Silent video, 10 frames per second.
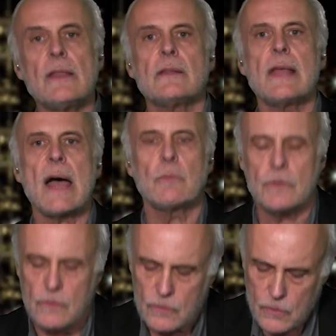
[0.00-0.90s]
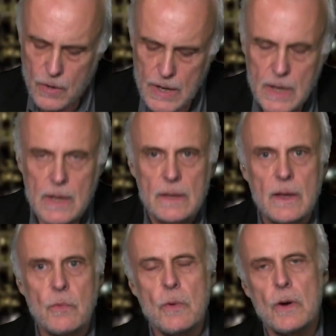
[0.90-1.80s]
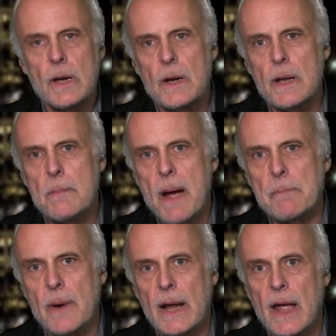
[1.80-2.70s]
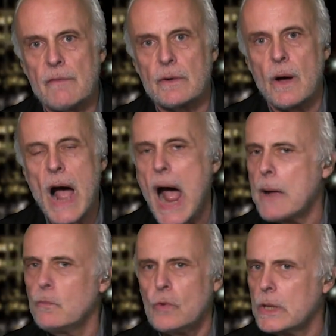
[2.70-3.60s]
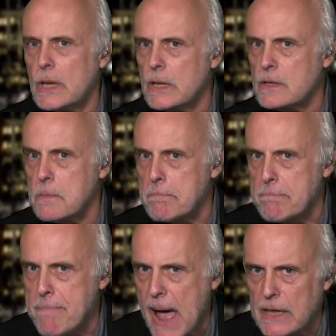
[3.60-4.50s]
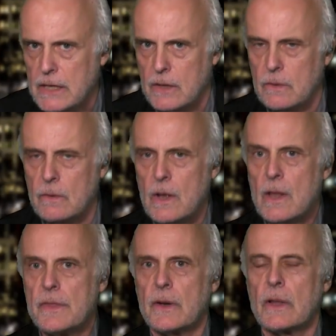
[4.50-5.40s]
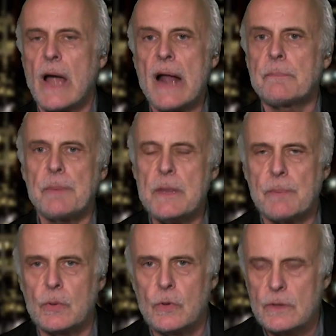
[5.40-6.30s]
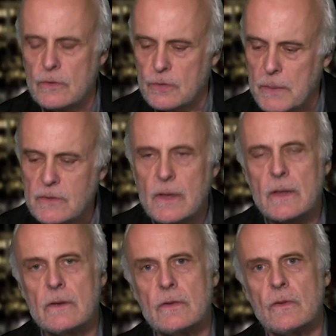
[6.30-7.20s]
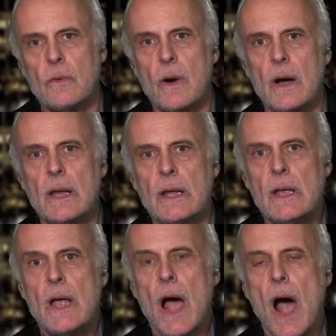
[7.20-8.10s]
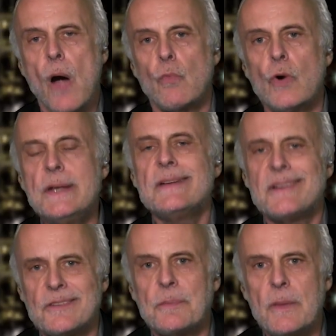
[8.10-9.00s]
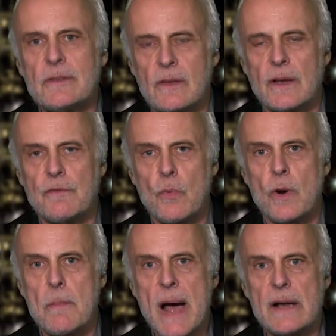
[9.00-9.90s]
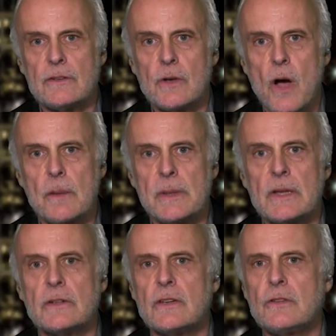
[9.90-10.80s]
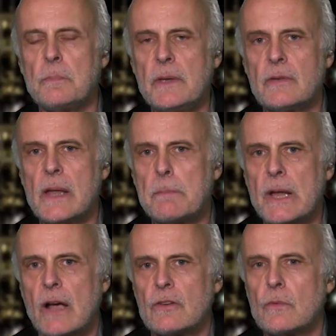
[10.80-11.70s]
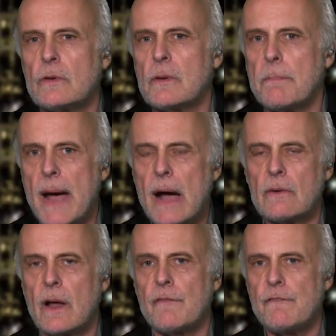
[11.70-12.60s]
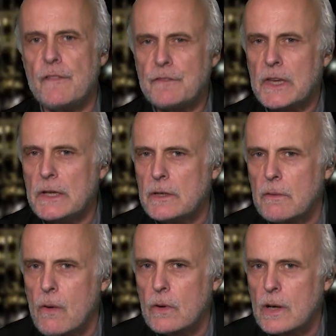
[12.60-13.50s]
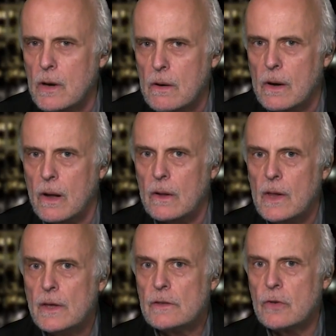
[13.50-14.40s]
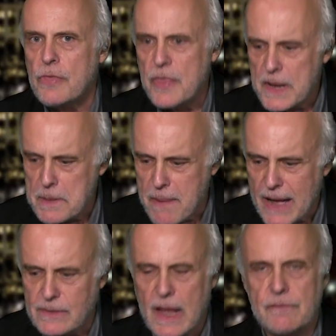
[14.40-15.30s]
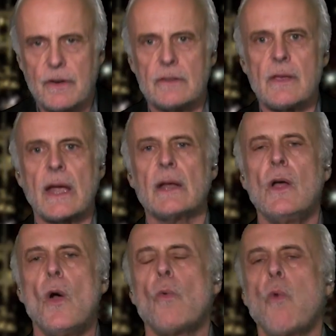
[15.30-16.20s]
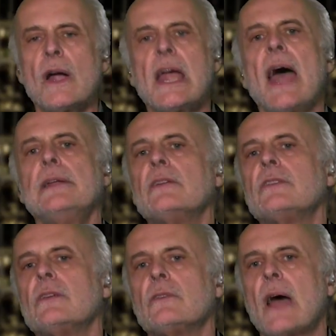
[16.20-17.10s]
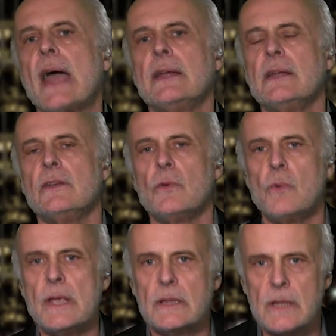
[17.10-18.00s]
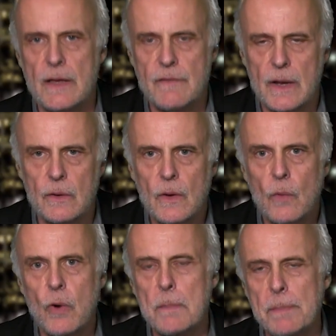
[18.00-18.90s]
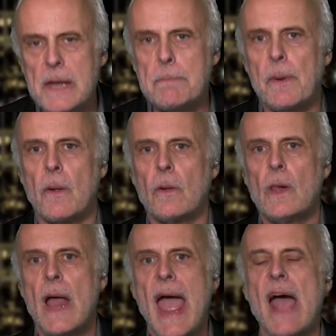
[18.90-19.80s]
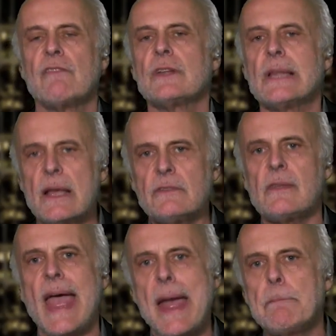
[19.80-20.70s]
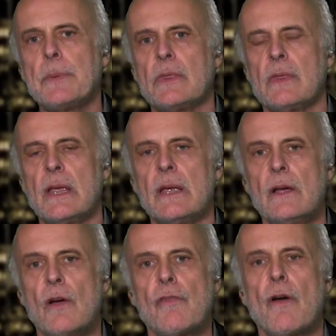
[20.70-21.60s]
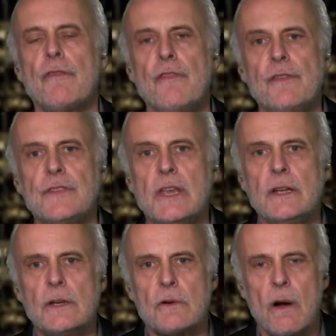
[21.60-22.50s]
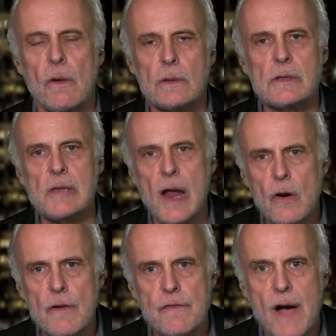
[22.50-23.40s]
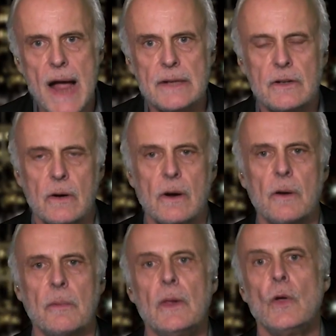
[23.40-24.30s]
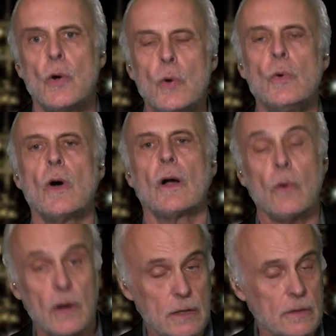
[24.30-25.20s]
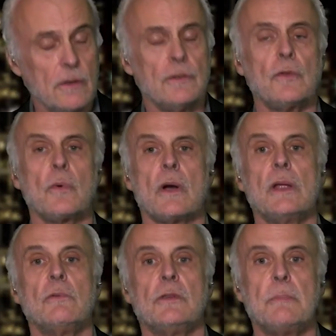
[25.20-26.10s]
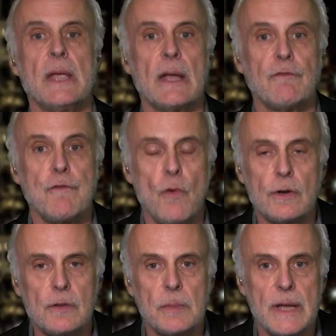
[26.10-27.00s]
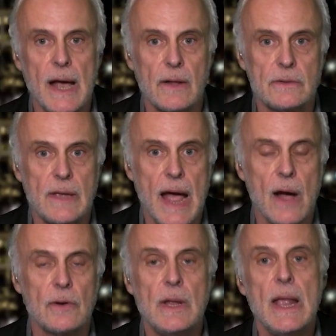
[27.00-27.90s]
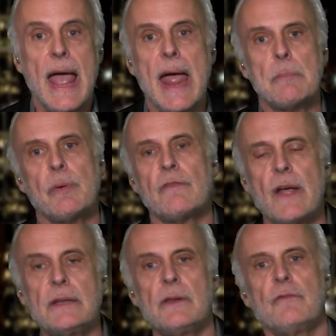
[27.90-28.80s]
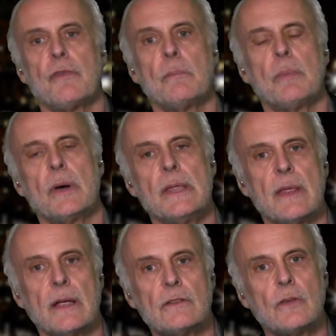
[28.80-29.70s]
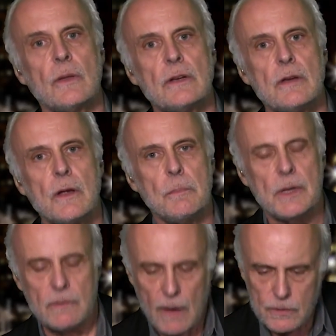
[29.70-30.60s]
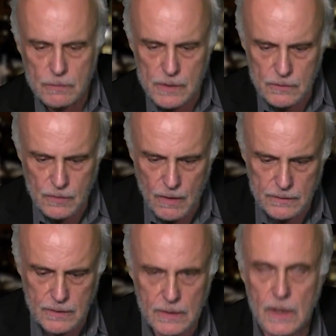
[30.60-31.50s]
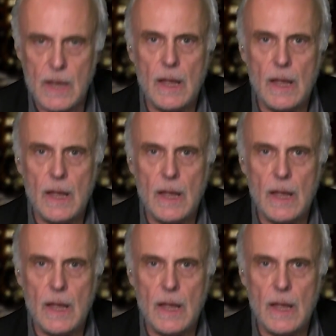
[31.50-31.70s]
that that was a story that we were hearing about Brett Kavanaugh. I'm willing to bet you that a lot of people who are dismissing this story uh, wouldn't dismiss it if it were about a dog, but they're dismissing it because it was about a 15 year old girl so think about that for a second. What kind of society do we live in where people have less empathy for a 15 year old terrified girl who, according to the story, was being forcibly held down and prevented from breathing so that she could be sexually assaulted?